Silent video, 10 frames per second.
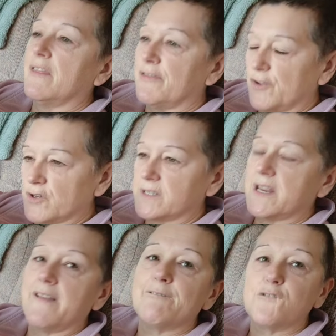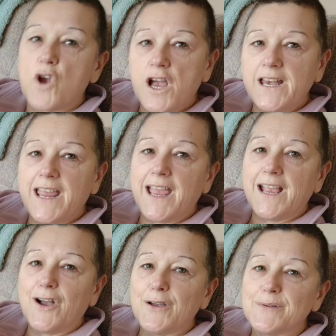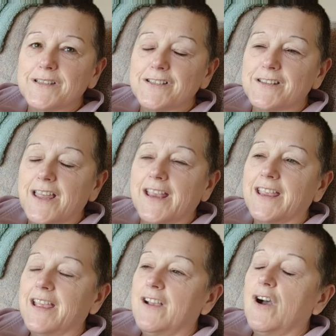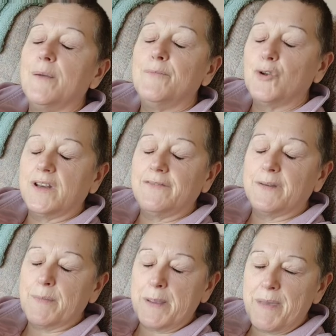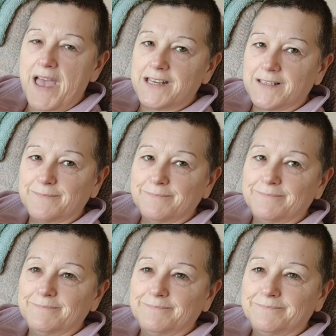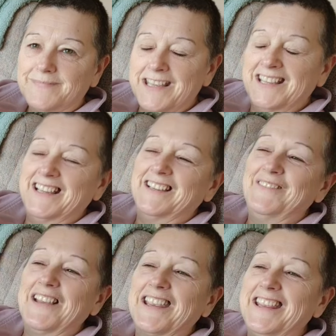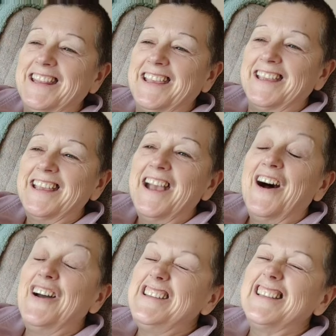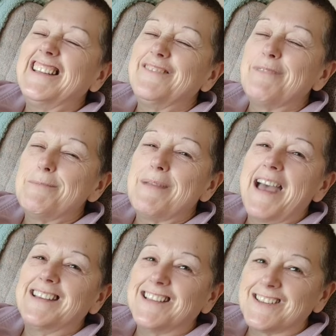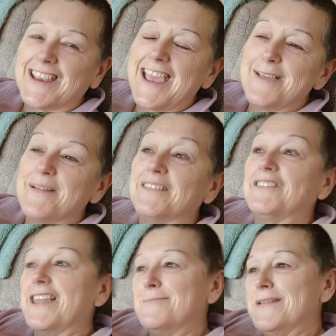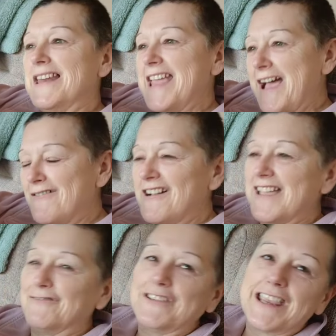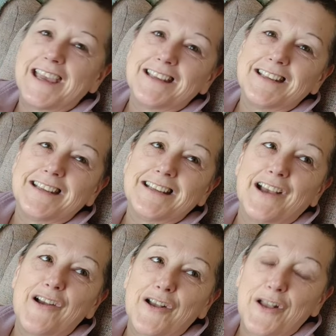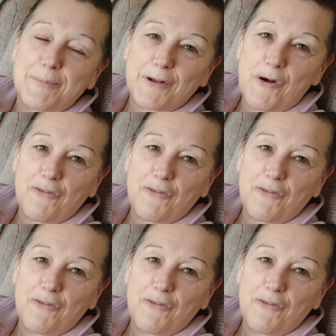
and Thursday and Friday. I was just like, I'm not leaving my bed. I'm lucky that I did leave my bed because I came out to let Millie out. I have to get a cup of